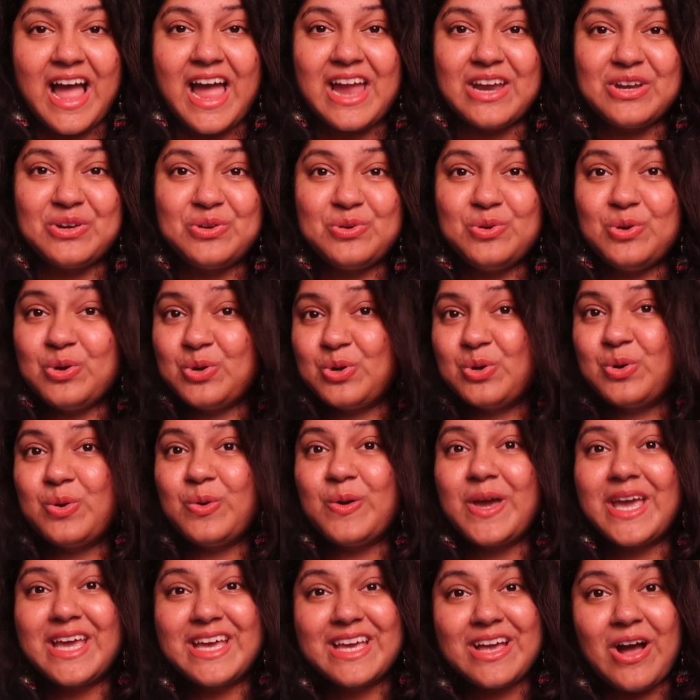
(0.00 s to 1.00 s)
I do
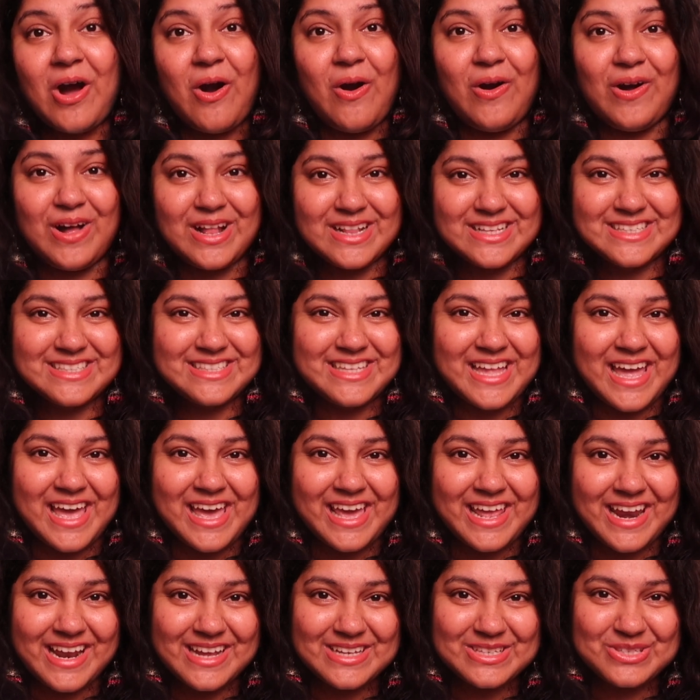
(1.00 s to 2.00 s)
quick hauls
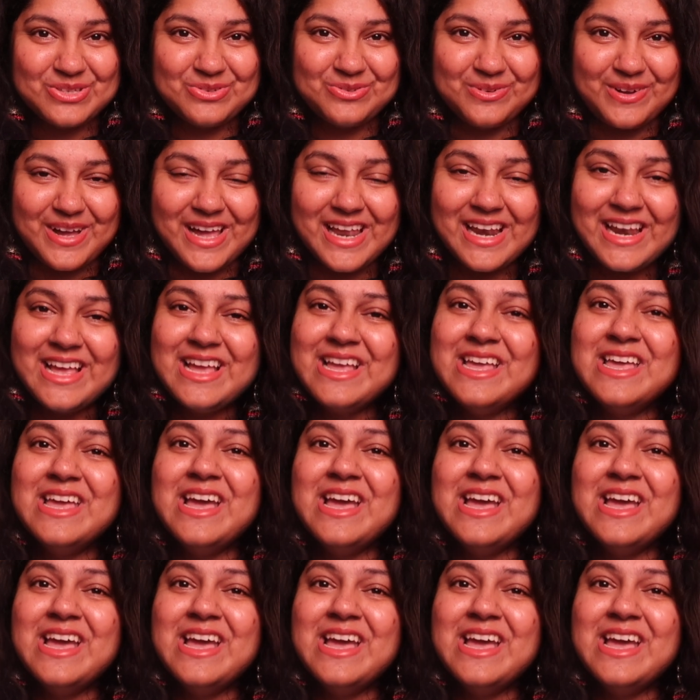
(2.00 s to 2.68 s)
there as well,